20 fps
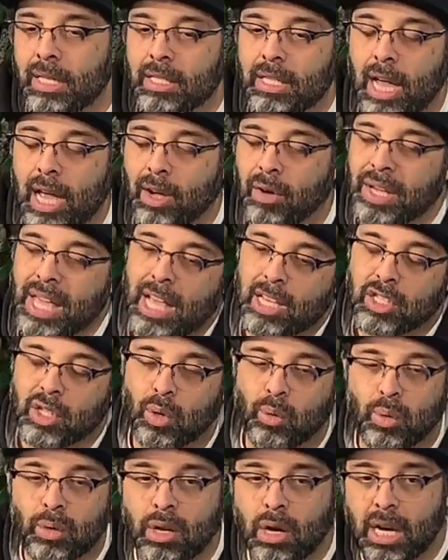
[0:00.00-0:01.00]
I go, so
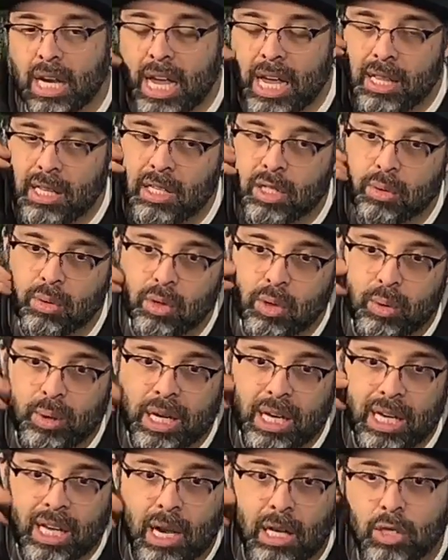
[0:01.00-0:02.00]
we're going to end this real
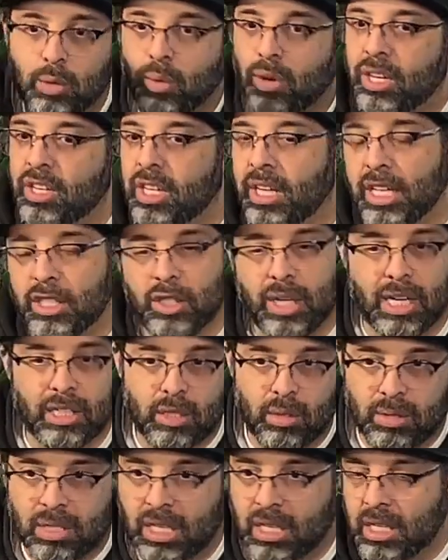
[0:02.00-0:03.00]
quick, and I just wanted to let you guys
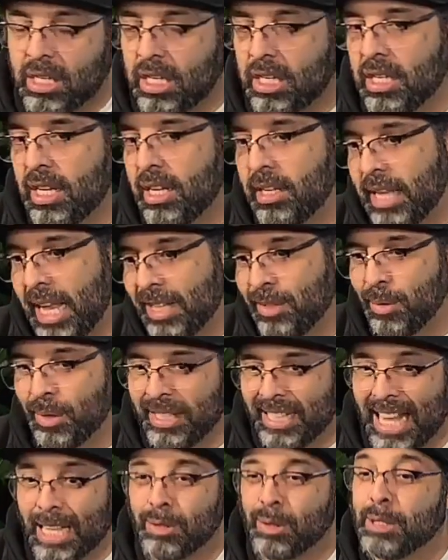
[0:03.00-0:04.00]
know, that's
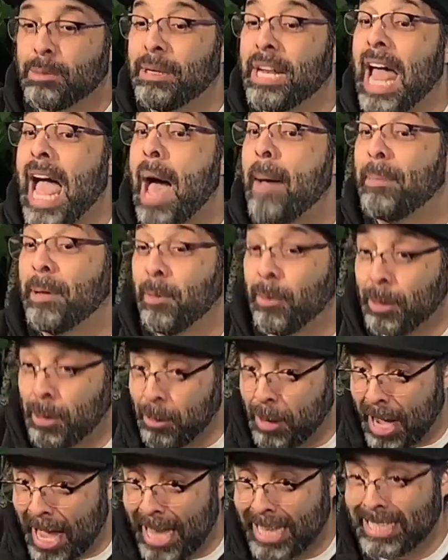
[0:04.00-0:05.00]
what's been happening with you
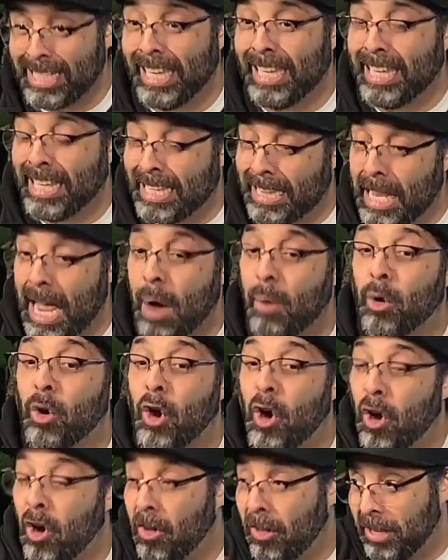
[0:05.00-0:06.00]
guys lately, and now we're
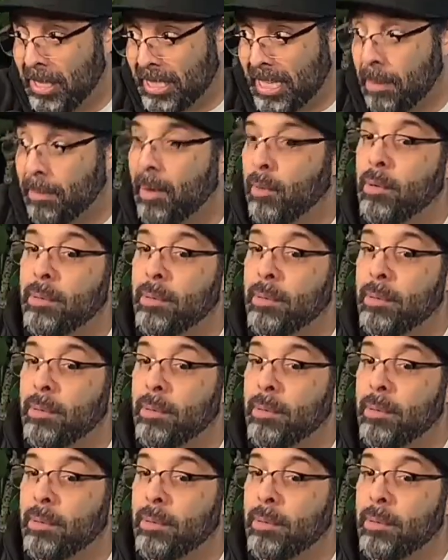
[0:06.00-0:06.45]
all on the same page.